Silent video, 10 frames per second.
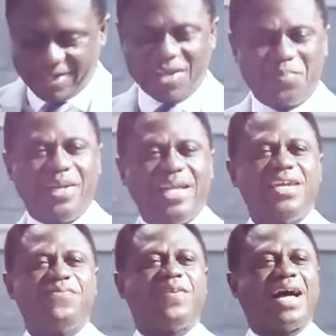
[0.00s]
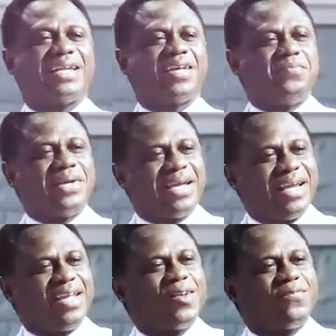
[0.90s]
The belief at the
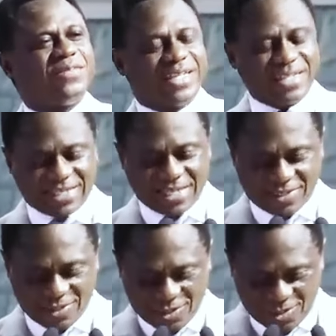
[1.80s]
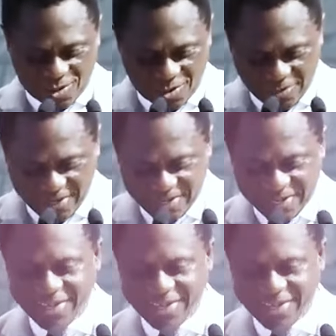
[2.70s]
beginning of Jesus' story